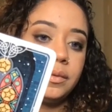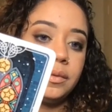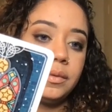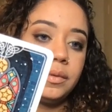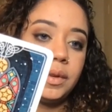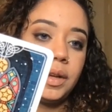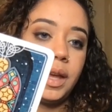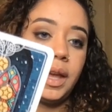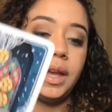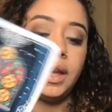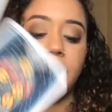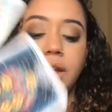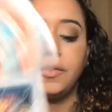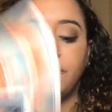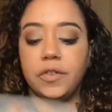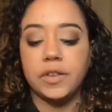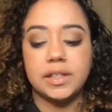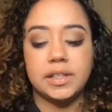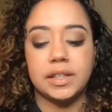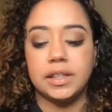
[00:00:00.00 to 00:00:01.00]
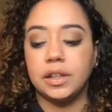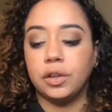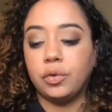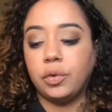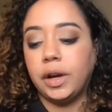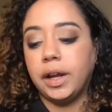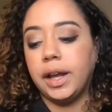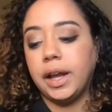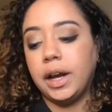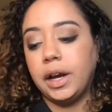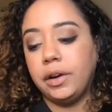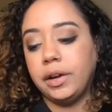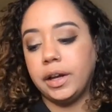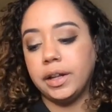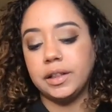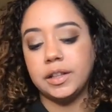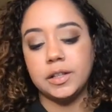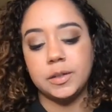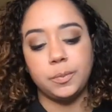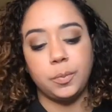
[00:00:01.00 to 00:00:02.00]
okay? If it's in the gray area
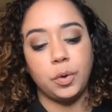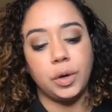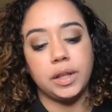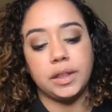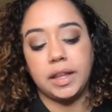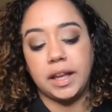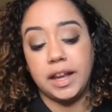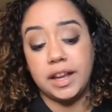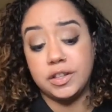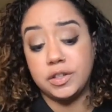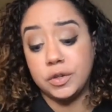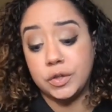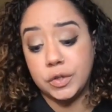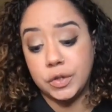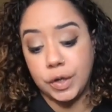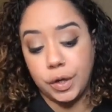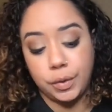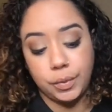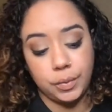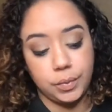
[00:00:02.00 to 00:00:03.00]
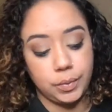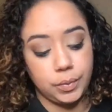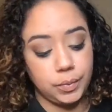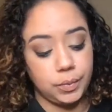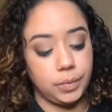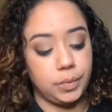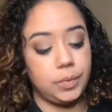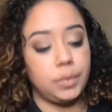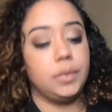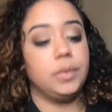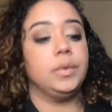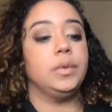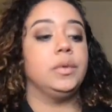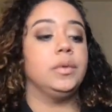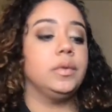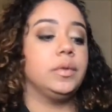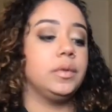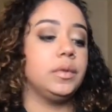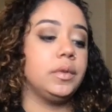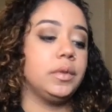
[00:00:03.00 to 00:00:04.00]
at this point, the answer is no,
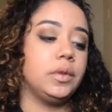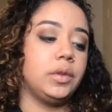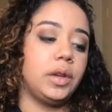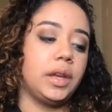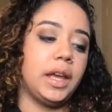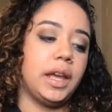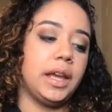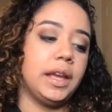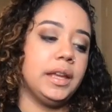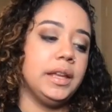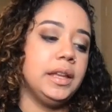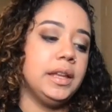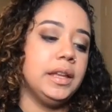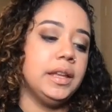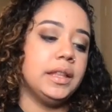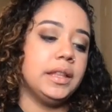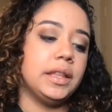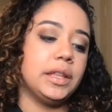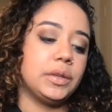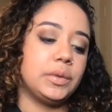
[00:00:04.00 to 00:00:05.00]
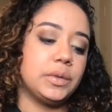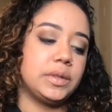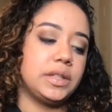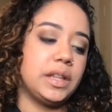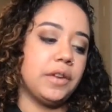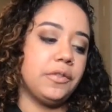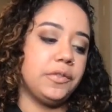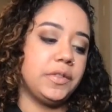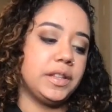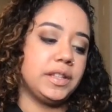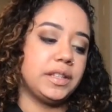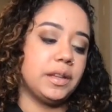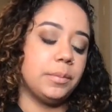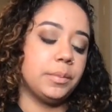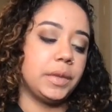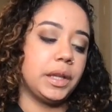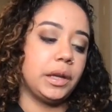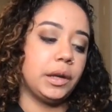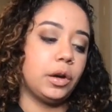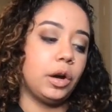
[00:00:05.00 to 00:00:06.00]
okay? This was definitely
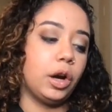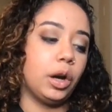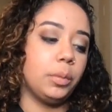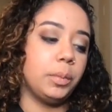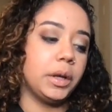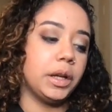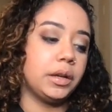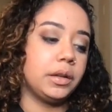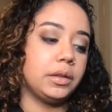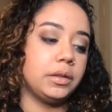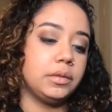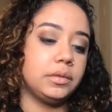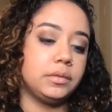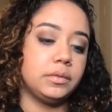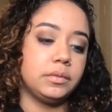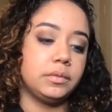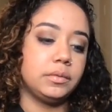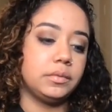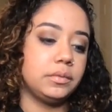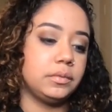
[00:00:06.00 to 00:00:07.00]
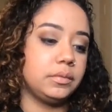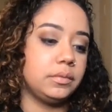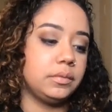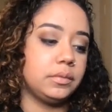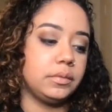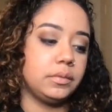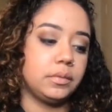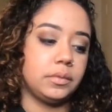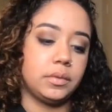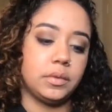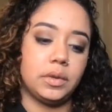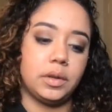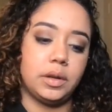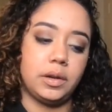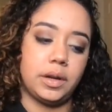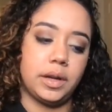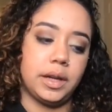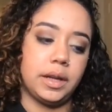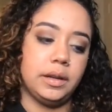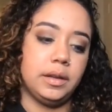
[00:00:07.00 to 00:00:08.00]
something karmic, all
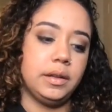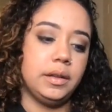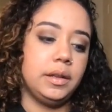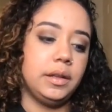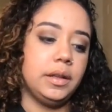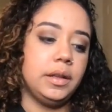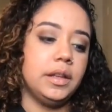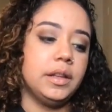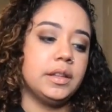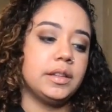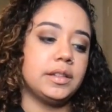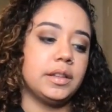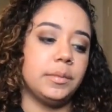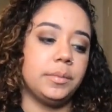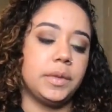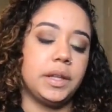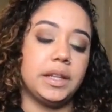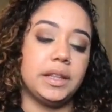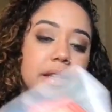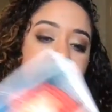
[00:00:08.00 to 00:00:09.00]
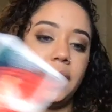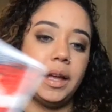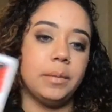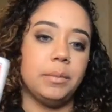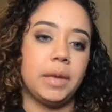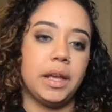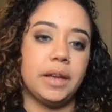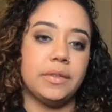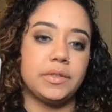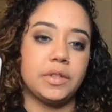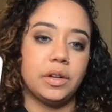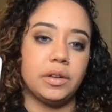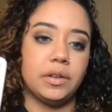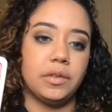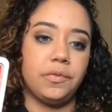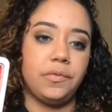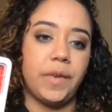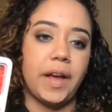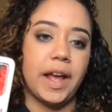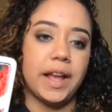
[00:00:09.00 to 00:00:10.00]
right? Something that may have
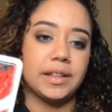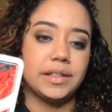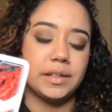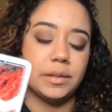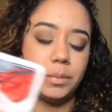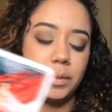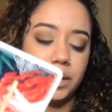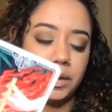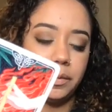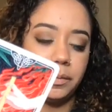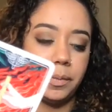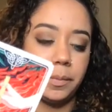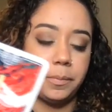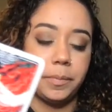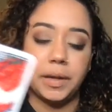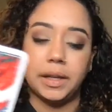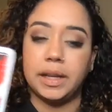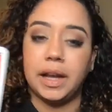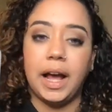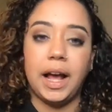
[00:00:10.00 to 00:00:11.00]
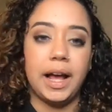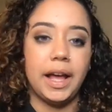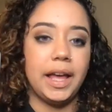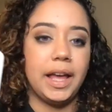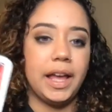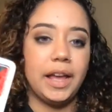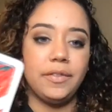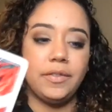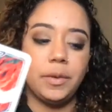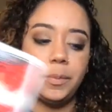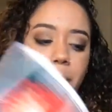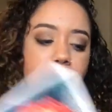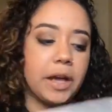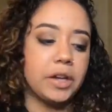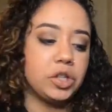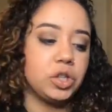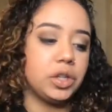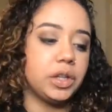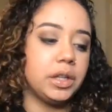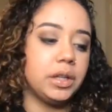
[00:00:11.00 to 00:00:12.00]
started fast, it might have been hot, heavy,
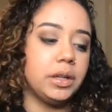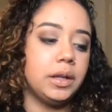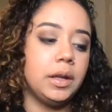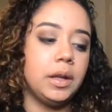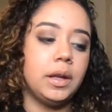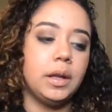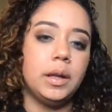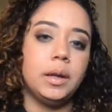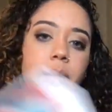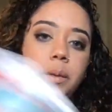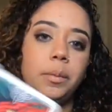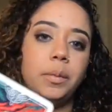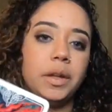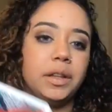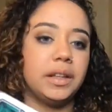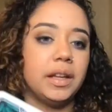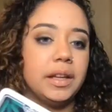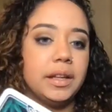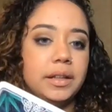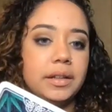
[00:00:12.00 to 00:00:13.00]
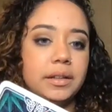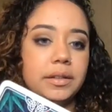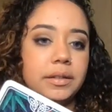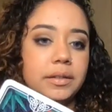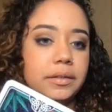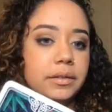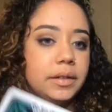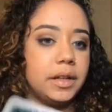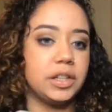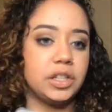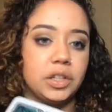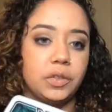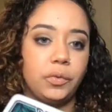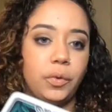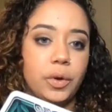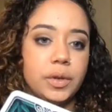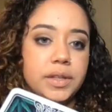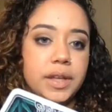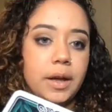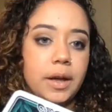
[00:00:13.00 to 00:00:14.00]
passionate, but then it just falls